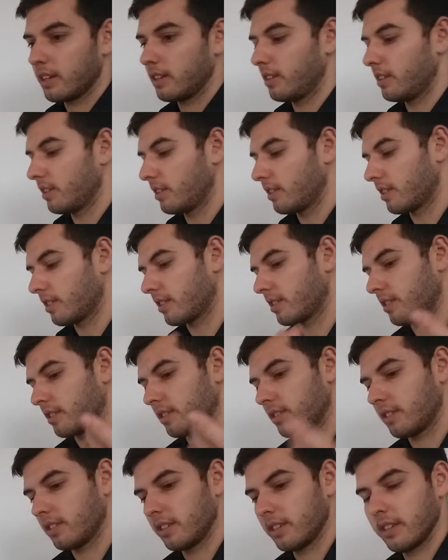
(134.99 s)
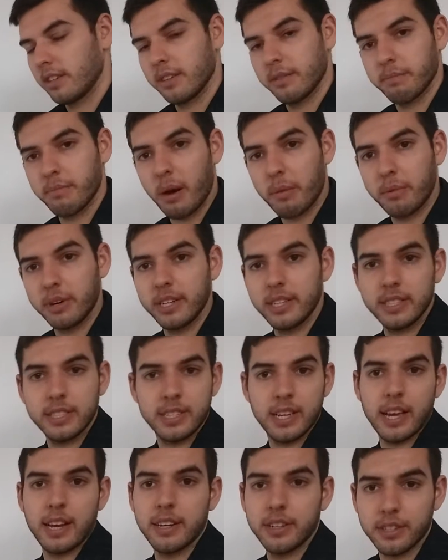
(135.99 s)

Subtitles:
Your memories get